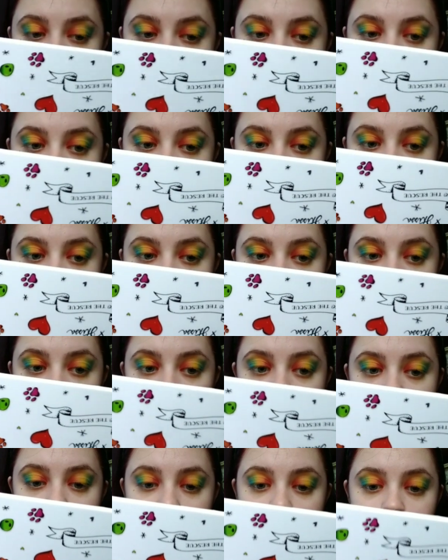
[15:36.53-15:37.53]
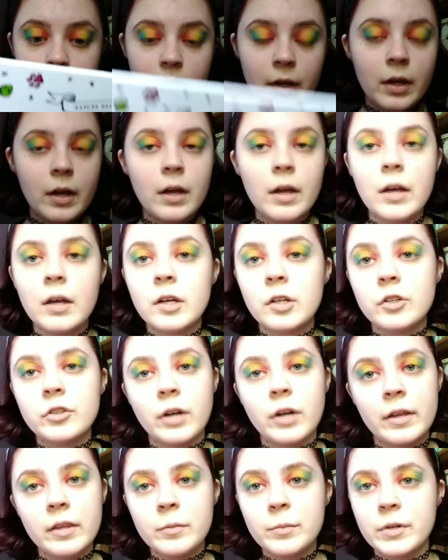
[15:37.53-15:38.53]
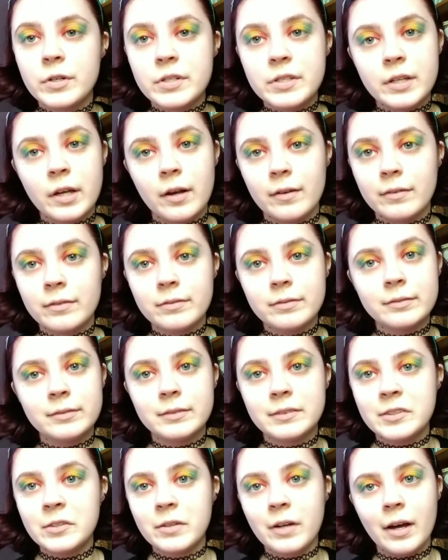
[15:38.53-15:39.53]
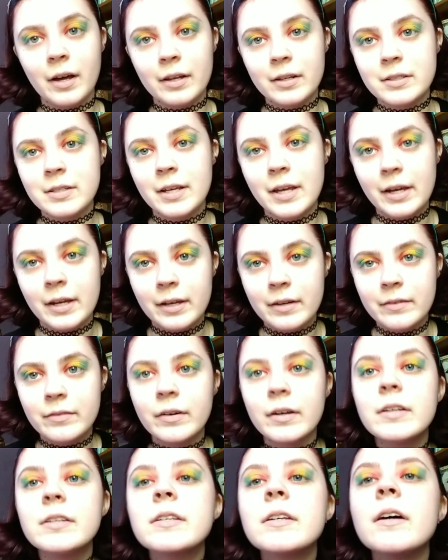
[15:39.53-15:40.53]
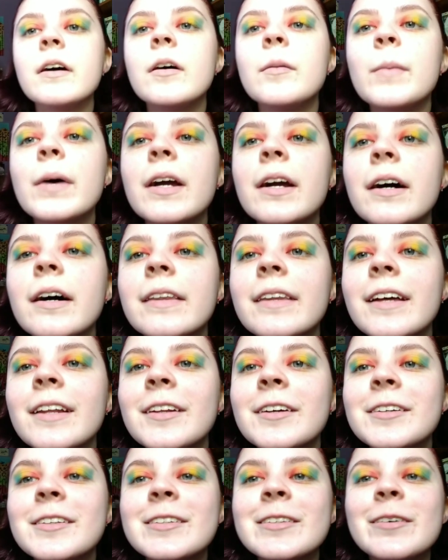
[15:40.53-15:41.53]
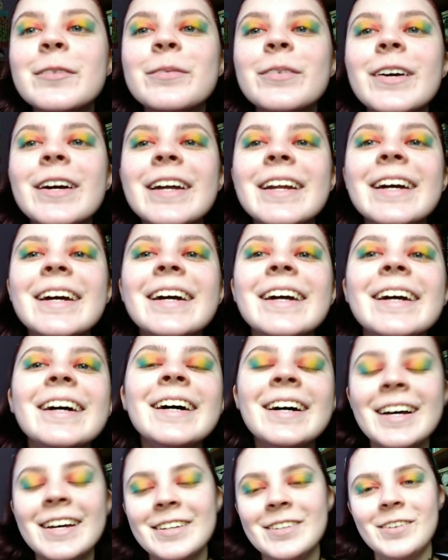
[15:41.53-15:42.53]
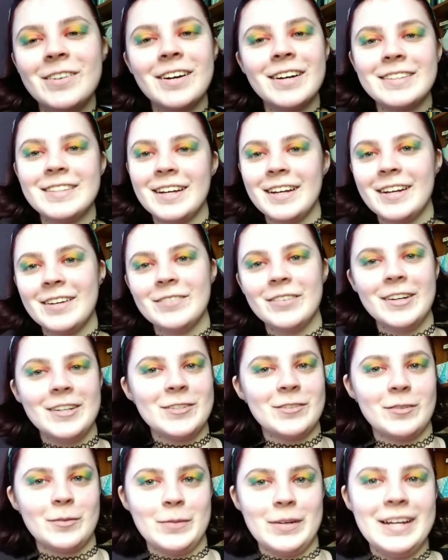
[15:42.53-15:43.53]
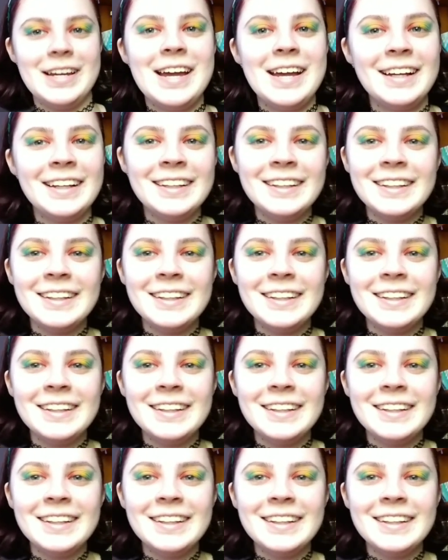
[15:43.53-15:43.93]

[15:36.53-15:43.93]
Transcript: are still available, try them yourself. Do not take advice. Oh my god, that looks so pretty. Do not take advice from me.